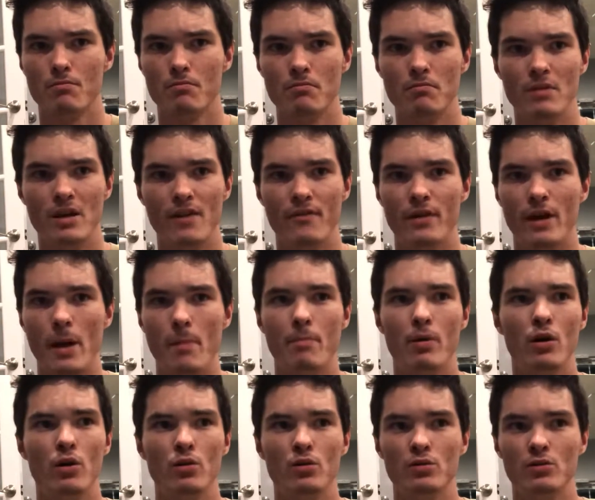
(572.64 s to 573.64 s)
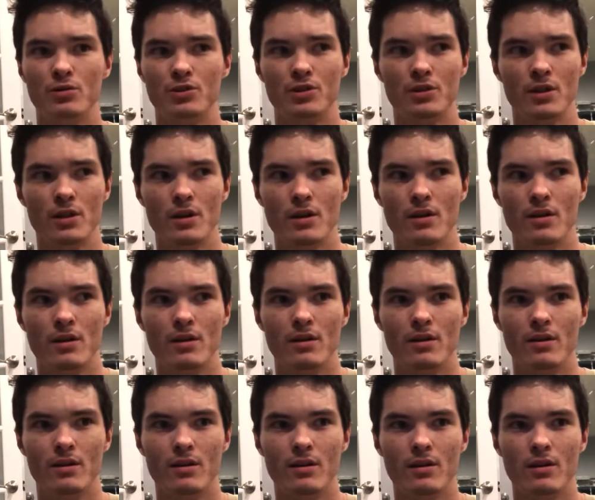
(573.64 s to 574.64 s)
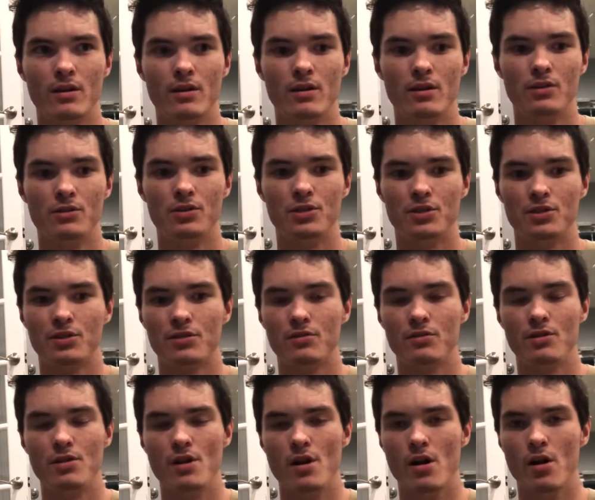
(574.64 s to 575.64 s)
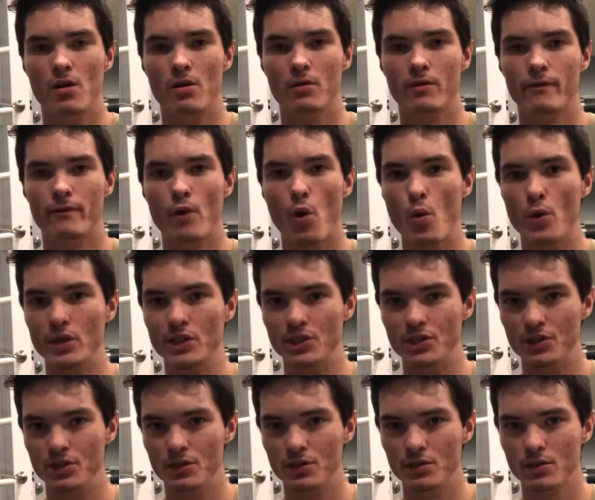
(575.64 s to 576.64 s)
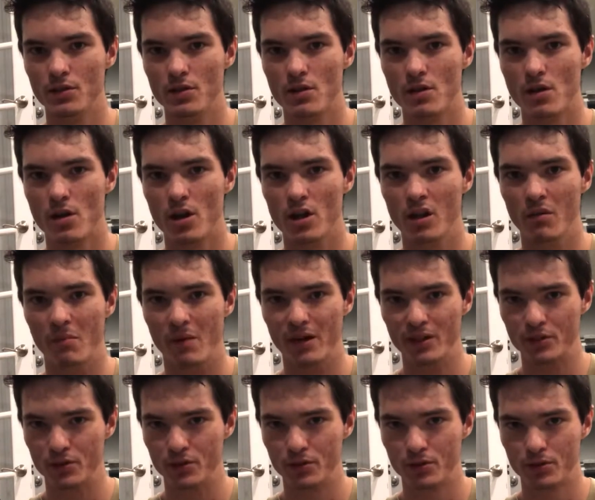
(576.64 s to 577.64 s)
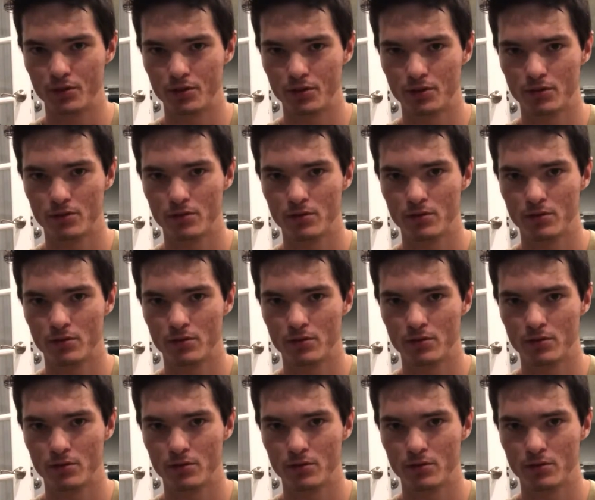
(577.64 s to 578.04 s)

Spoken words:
whenever I pose, just focusing on the muscles,